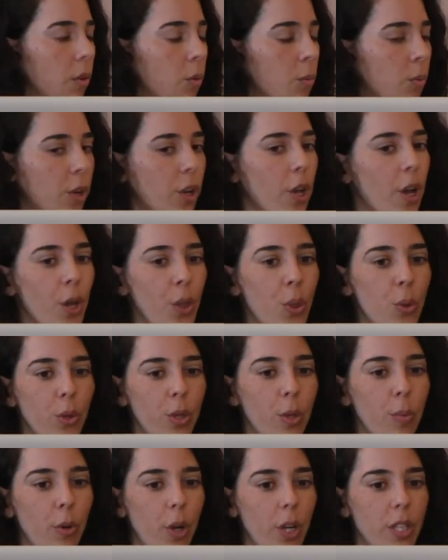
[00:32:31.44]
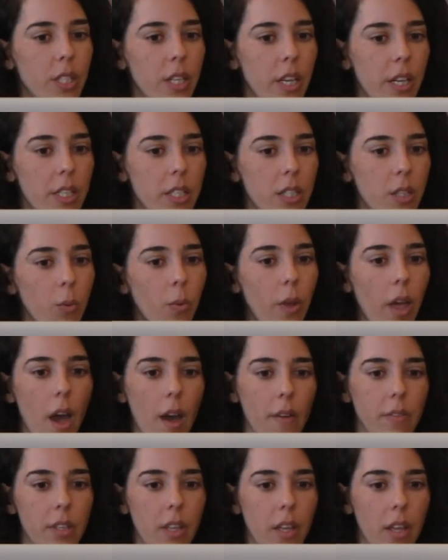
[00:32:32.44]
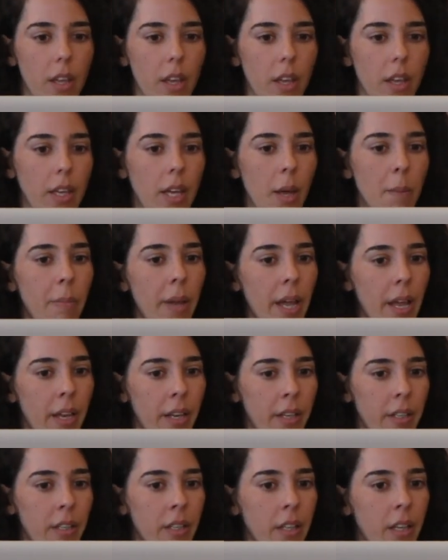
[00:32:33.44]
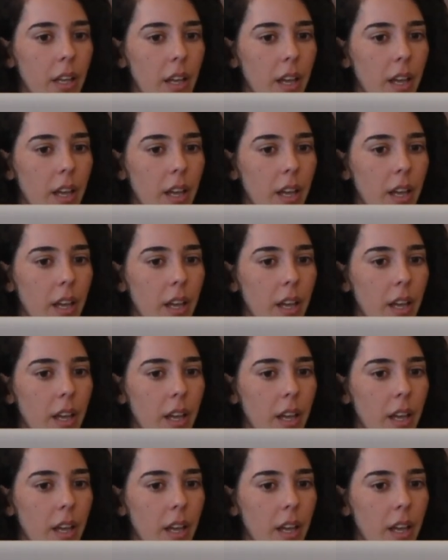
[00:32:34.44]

We're going through the process. We have the campaign